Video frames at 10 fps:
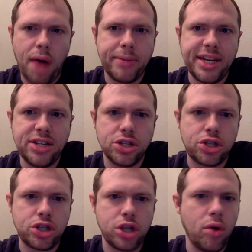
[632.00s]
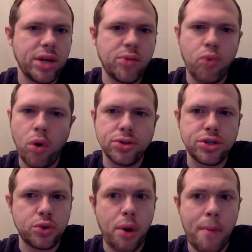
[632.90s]
He just slowly
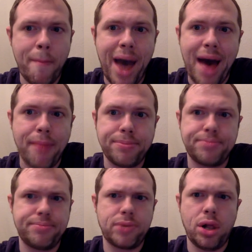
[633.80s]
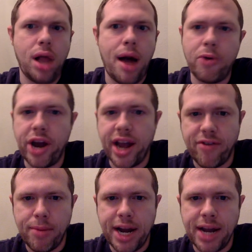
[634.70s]
rolls through a map, clobbering
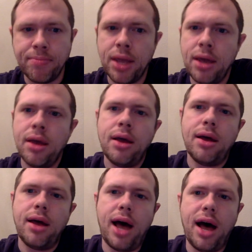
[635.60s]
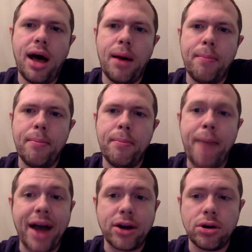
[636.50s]
everybody.
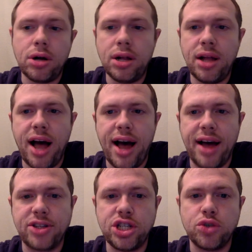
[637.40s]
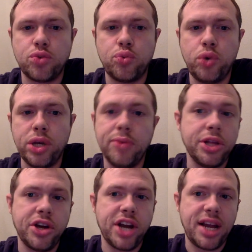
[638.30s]
Batgirl, she's really,
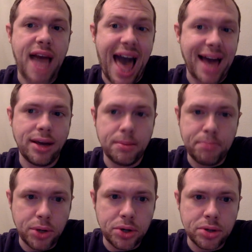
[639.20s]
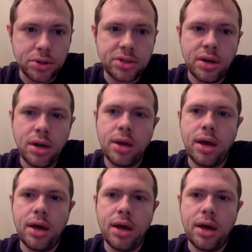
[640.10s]
really good at hacking computers.